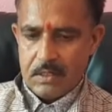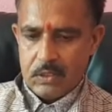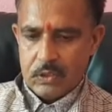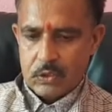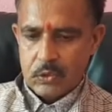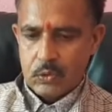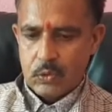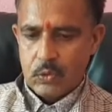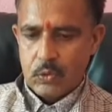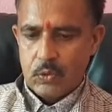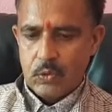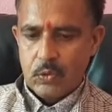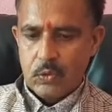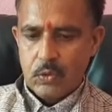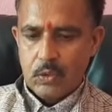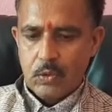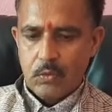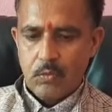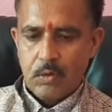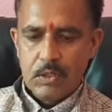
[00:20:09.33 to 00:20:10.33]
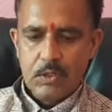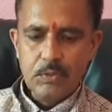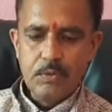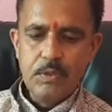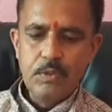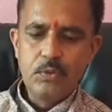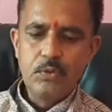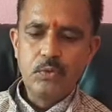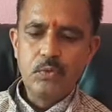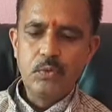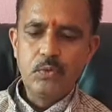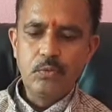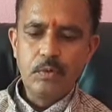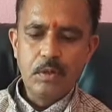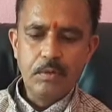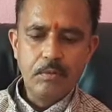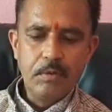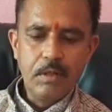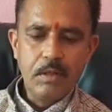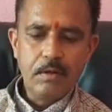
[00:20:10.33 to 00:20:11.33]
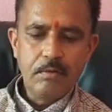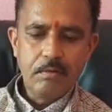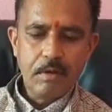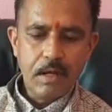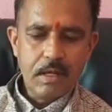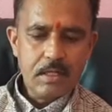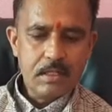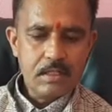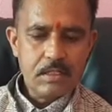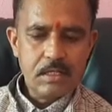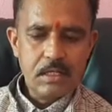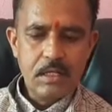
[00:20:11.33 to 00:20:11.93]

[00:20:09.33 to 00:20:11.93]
So what do? We will write